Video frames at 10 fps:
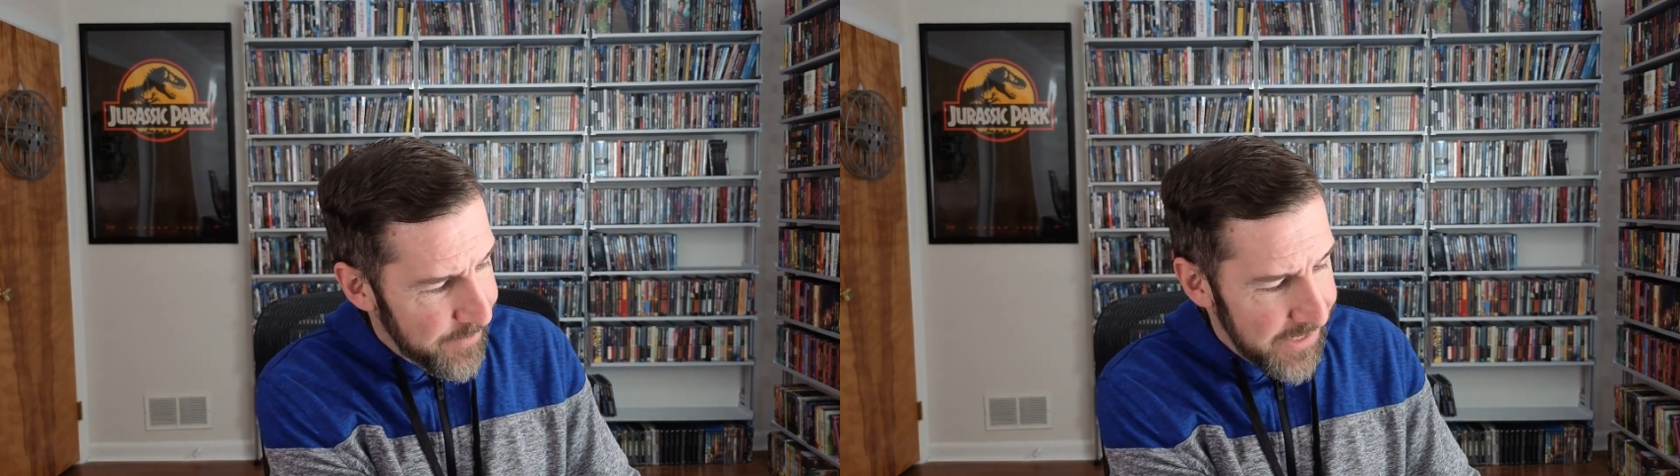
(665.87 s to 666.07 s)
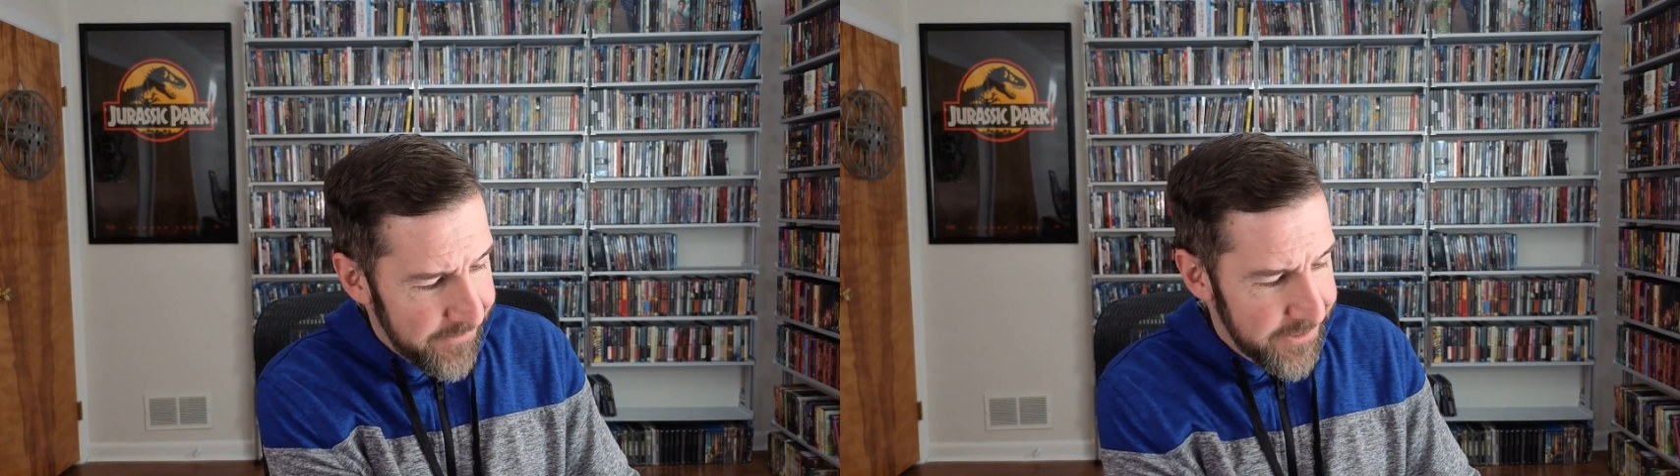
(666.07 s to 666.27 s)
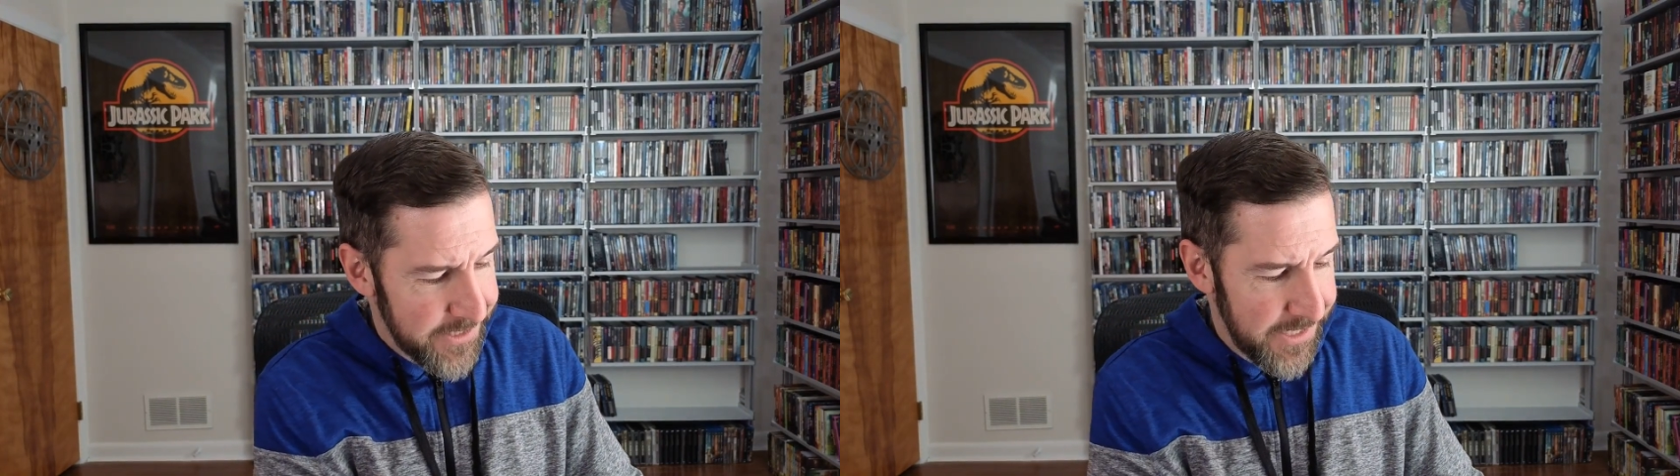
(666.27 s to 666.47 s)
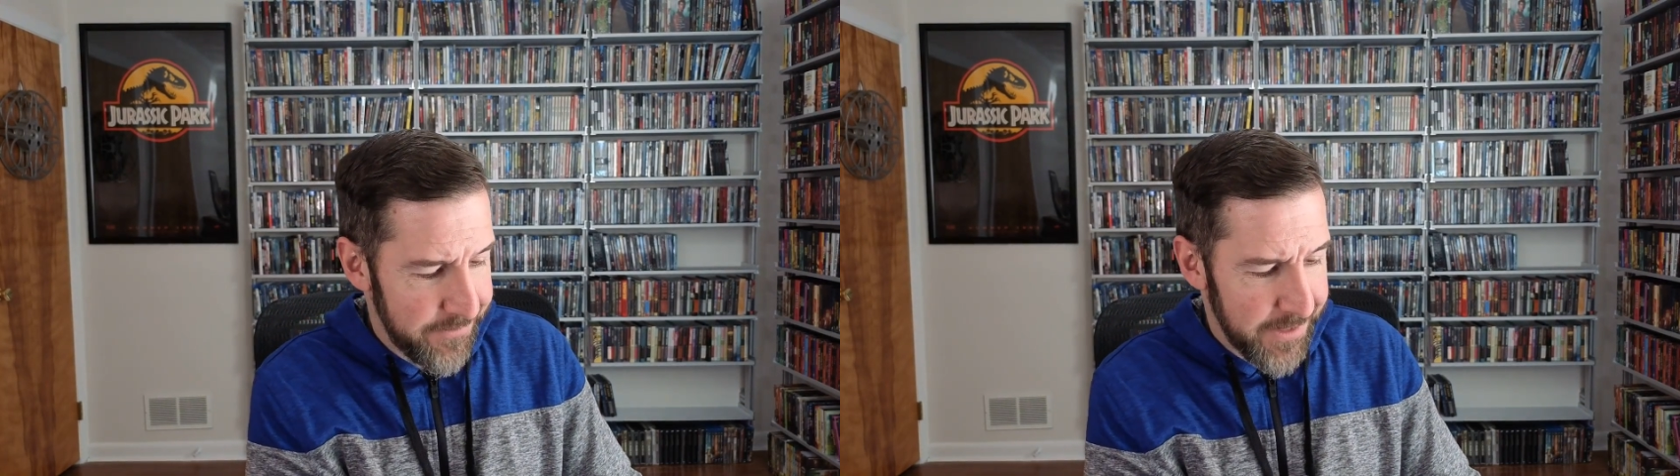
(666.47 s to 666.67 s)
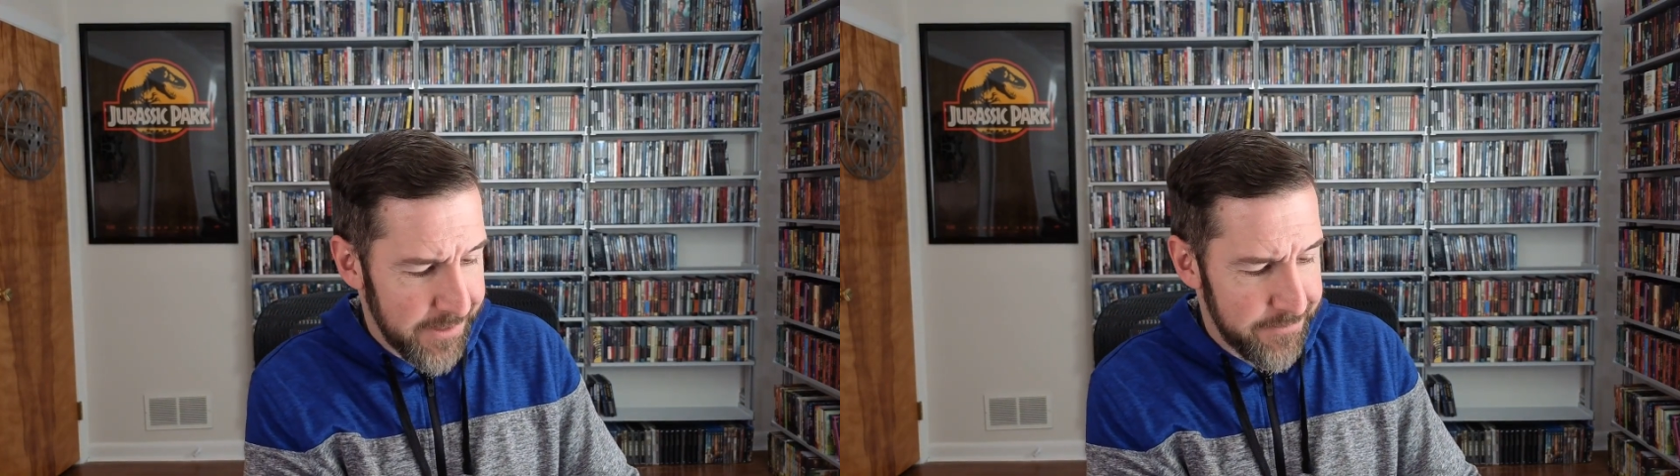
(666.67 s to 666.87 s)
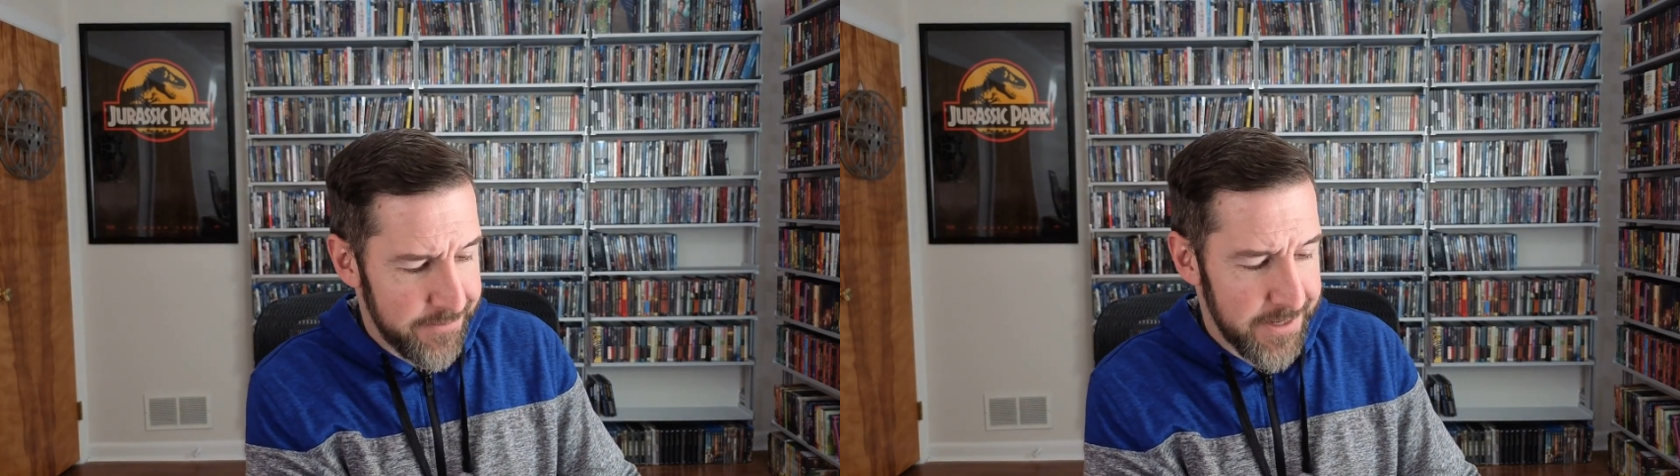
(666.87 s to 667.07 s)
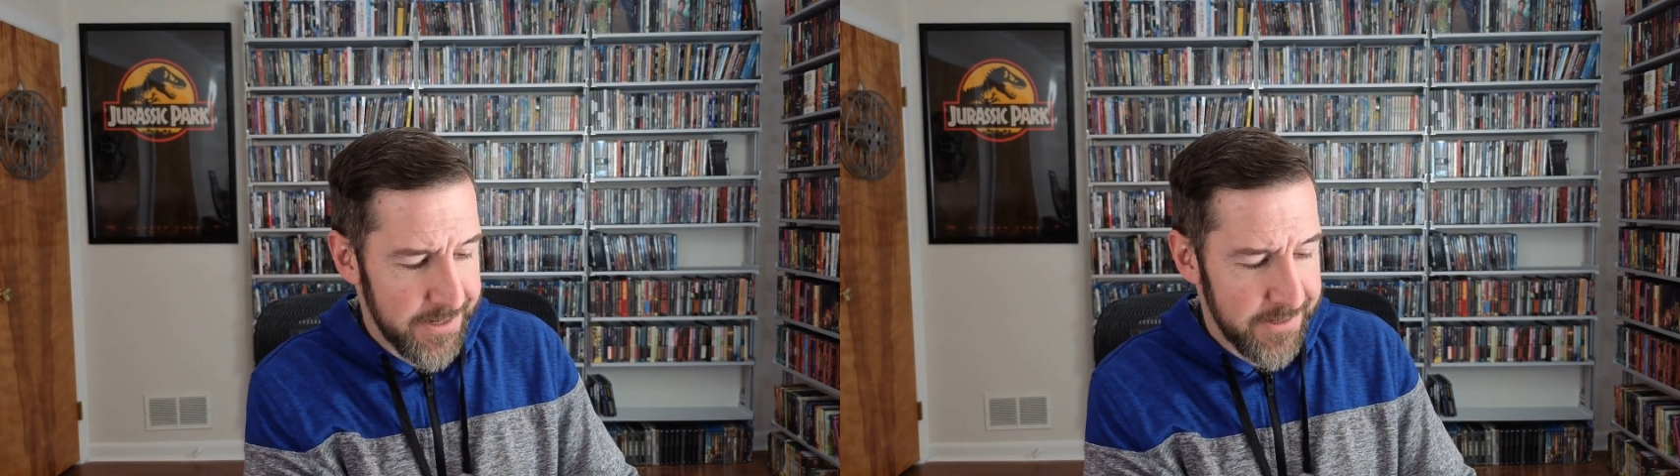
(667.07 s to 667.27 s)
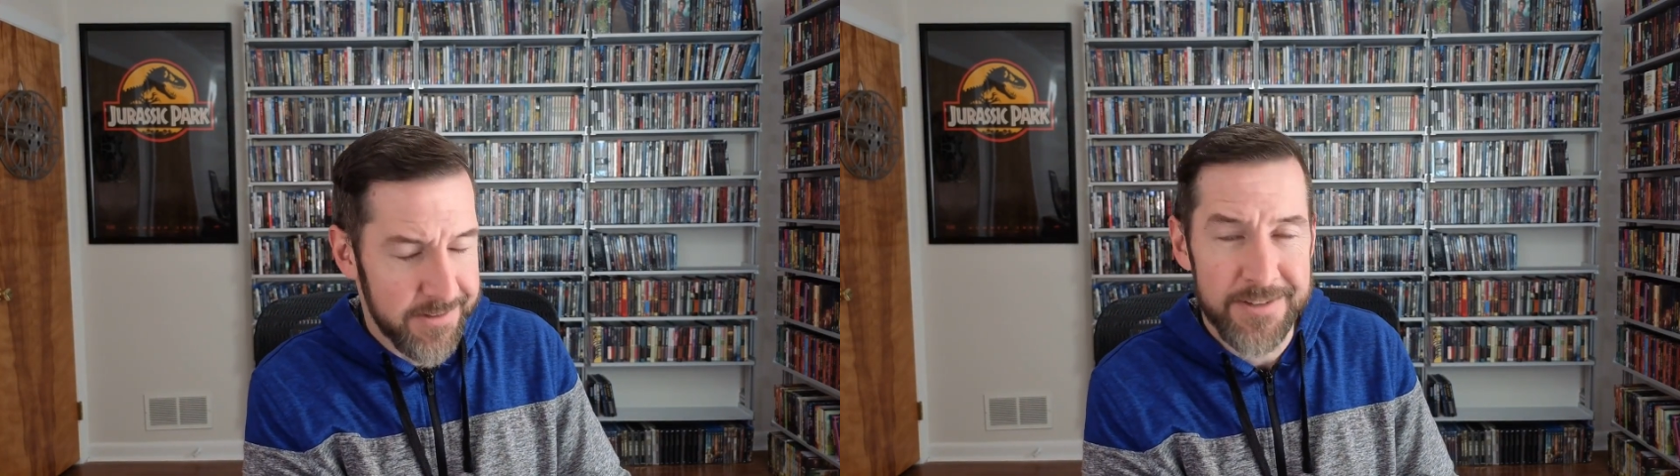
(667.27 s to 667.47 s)
gonna have to see if I could
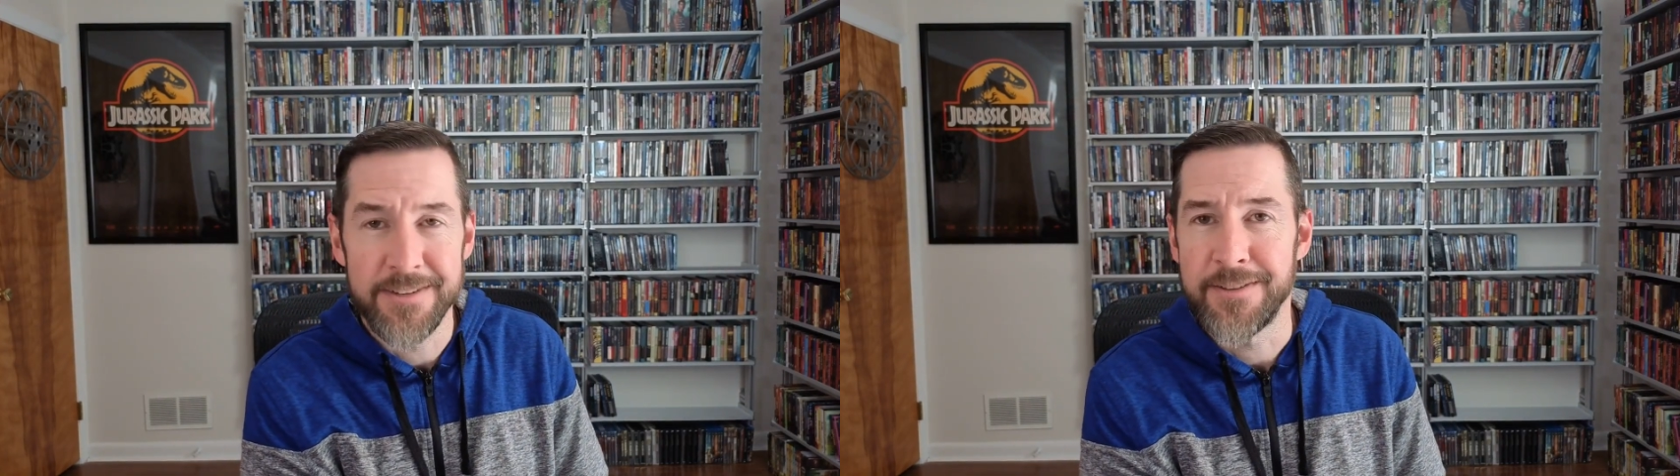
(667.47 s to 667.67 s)
find